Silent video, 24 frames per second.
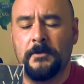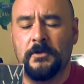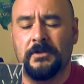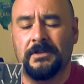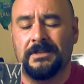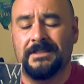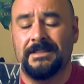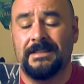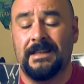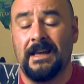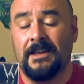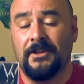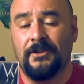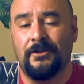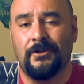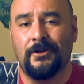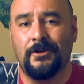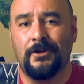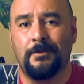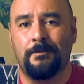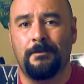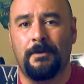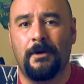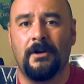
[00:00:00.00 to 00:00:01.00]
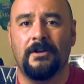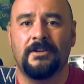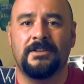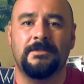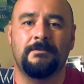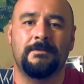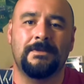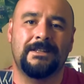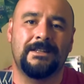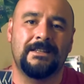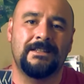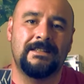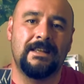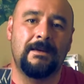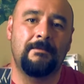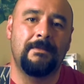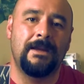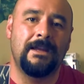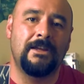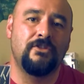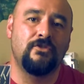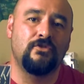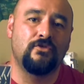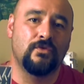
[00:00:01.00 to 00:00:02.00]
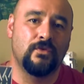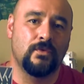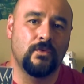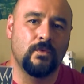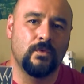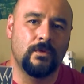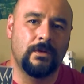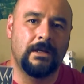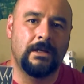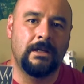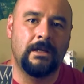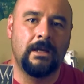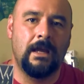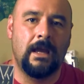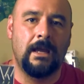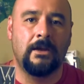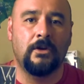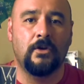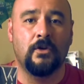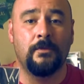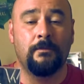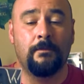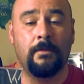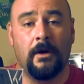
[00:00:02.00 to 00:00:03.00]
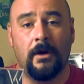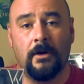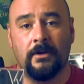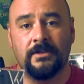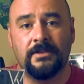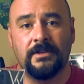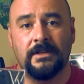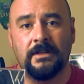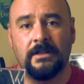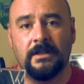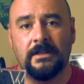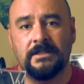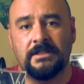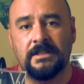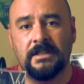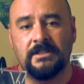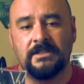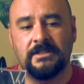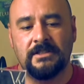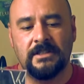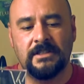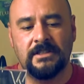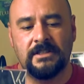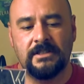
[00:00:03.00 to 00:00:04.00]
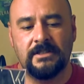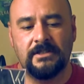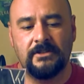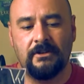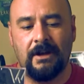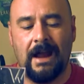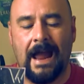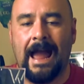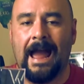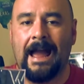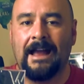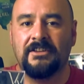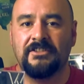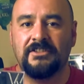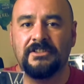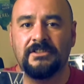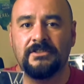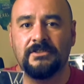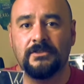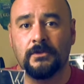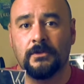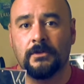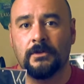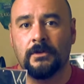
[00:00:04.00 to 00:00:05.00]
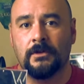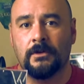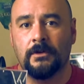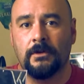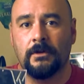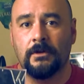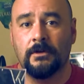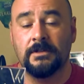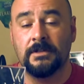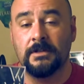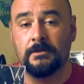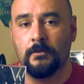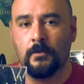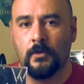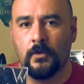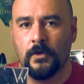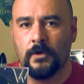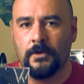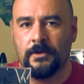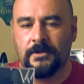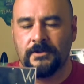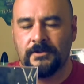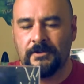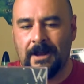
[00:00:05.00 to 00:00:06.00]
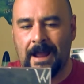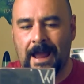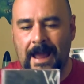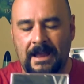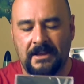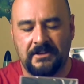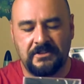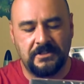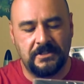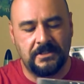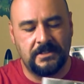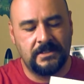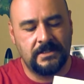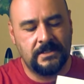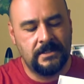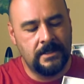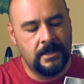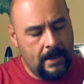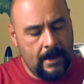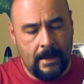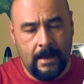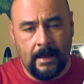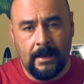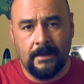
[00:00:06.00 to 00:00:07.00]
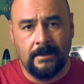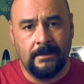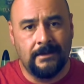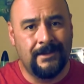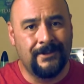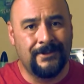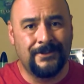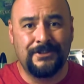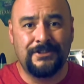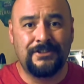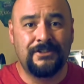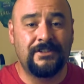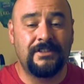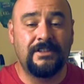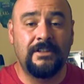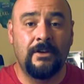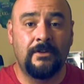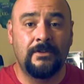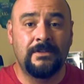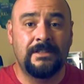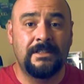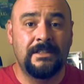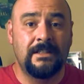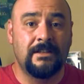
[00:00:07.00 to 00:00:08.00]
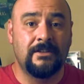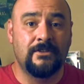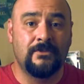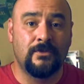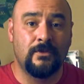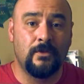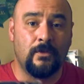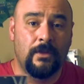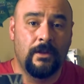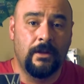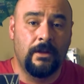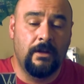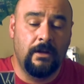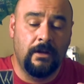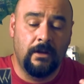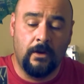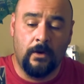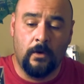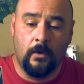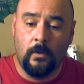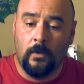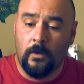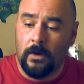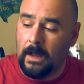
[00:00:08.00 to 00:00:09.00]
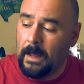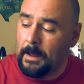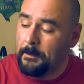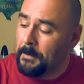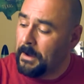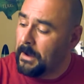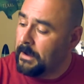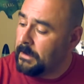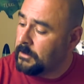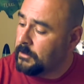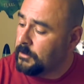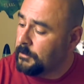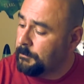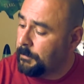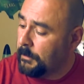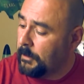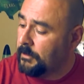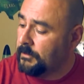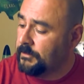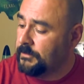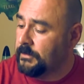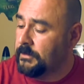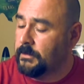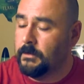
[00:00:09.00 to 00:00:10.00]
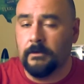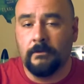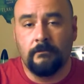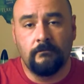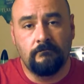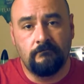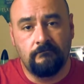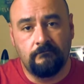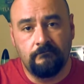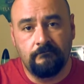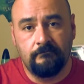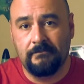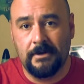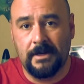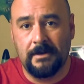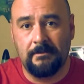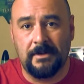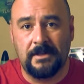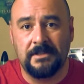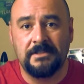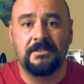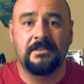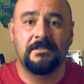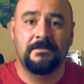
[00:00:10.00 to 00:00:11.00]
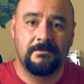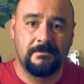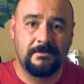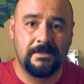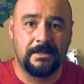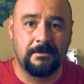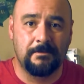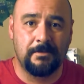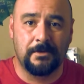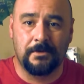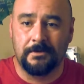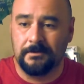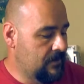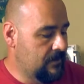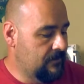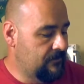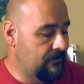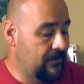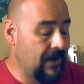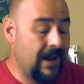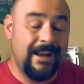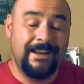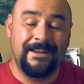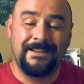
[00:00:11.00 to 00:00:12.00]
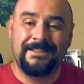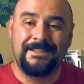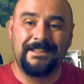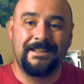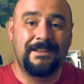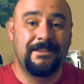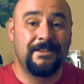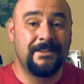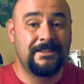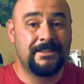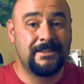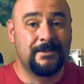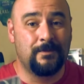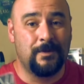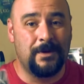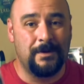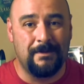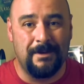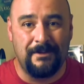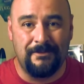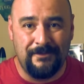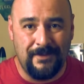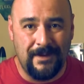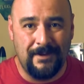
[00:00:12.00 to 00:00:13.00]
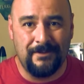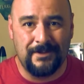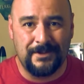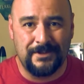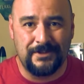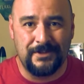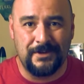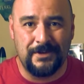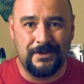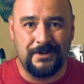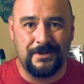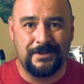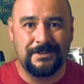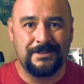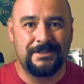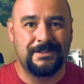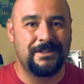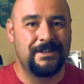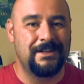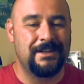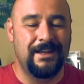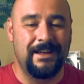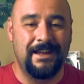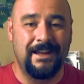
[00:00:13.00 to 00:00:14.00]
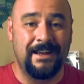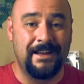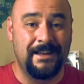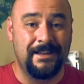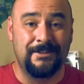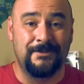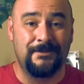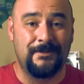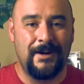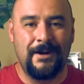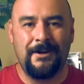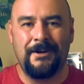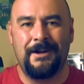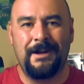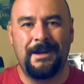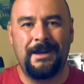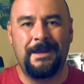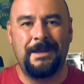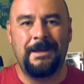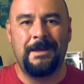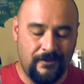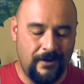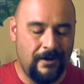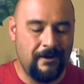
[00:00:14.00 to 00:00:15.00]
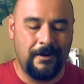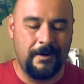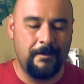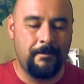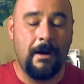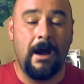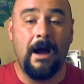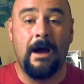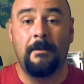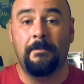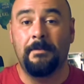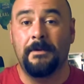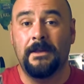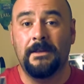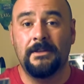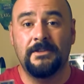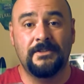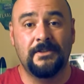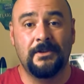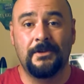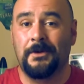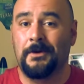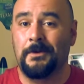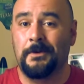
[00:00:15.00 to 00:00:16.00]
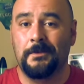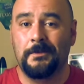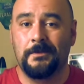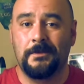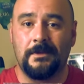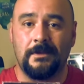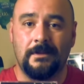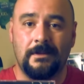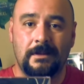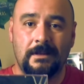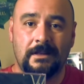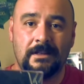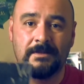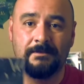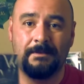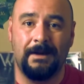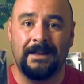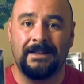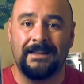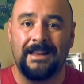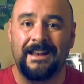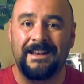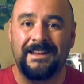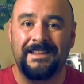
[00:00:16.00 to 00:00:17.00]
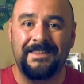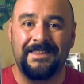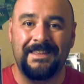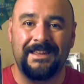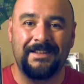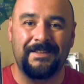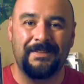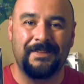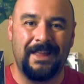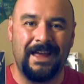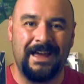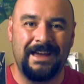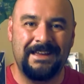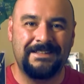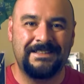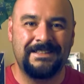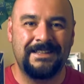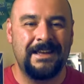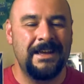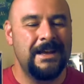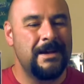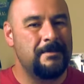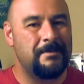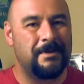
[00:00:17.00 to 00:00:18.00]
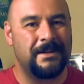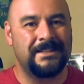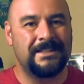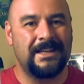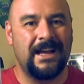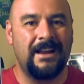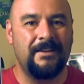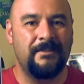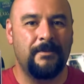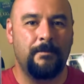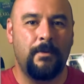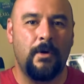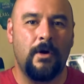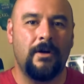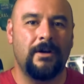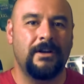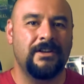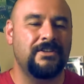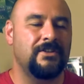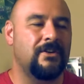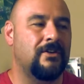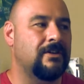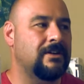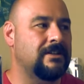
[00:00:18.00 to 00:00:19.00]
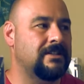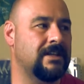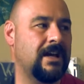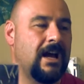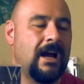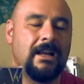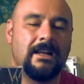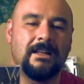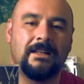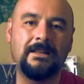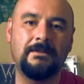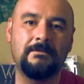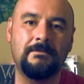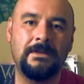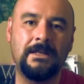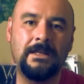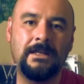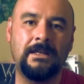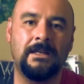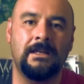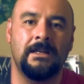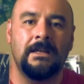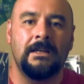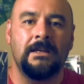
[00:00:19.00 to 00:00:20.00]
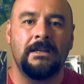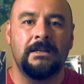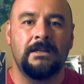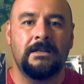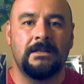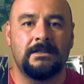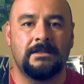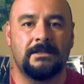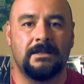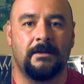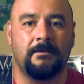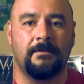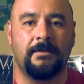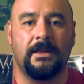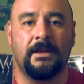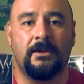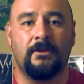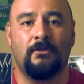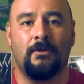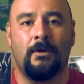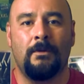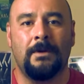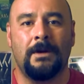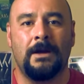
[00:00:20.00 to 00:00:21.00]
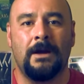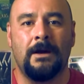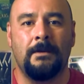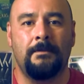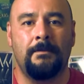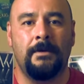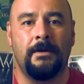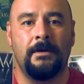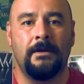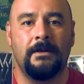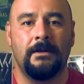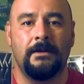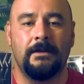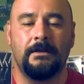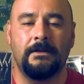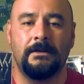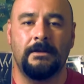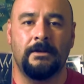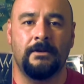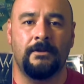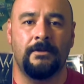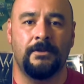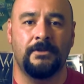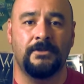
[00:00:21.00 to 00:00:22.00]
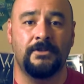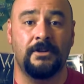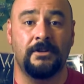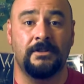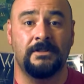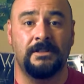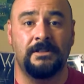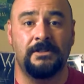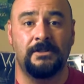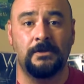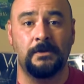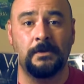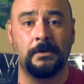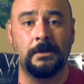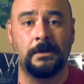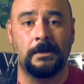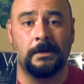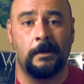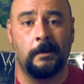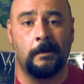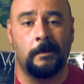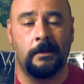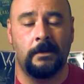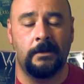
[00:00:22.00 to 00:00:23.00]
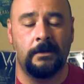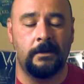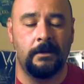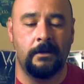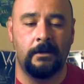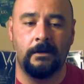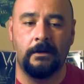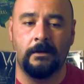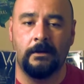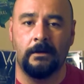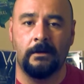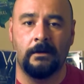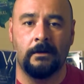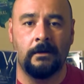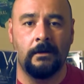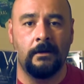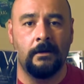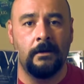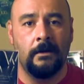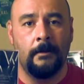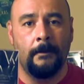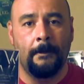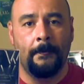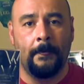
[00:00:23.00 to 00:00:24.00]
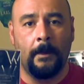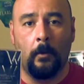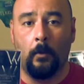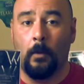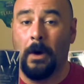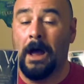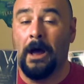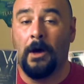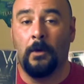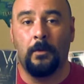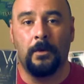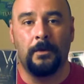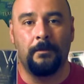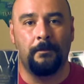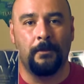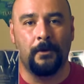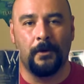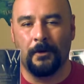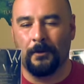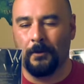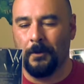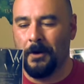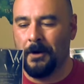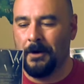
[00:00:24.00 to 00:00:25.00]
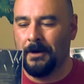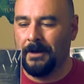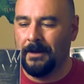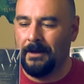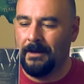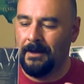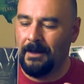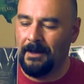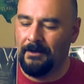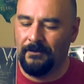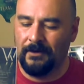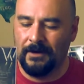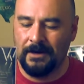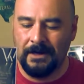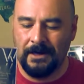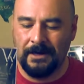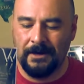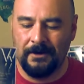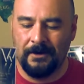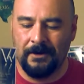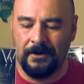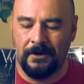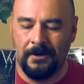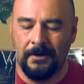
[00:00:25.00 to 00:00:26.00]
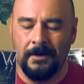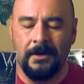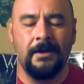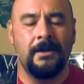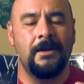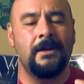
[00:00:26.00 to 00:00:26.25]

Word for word: you could say you're a good person, but does that make you truly a good person? Is it just your actions, or, or is it more than your actions? And they're just, you know, seeking truth. Like, you know, am I a good person? Pretty much simple. Fantasy, this is one of my favorite songs. It is very, very poppy, so don't expect anything less. But it's kind of a party song. It's kind of, to me, something growing up near the Jersey Shore and going to the Wildwood Boardwalk every year,